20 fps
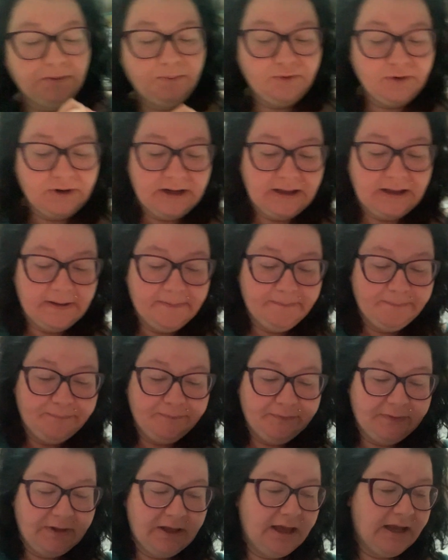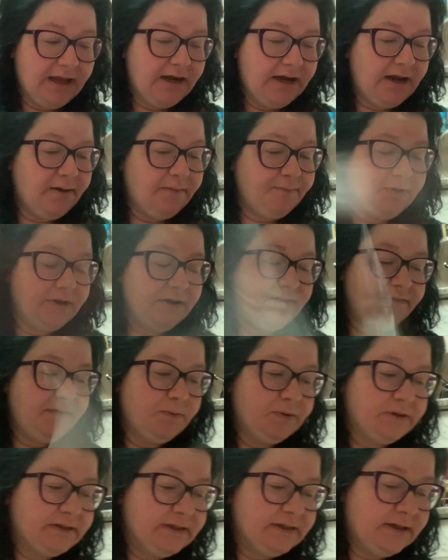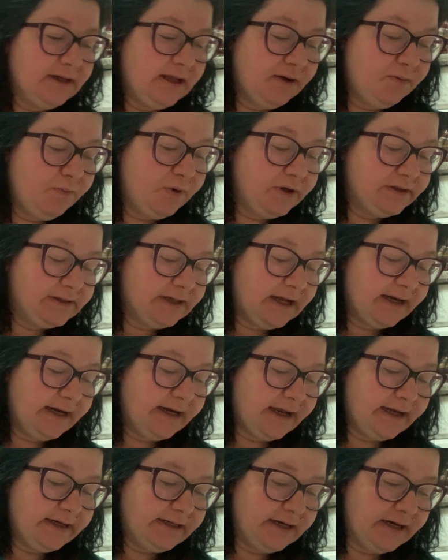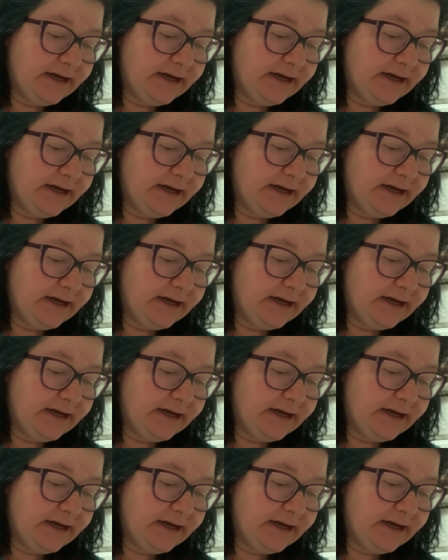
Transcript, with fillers: pretty. And I believe it was it was nine ninety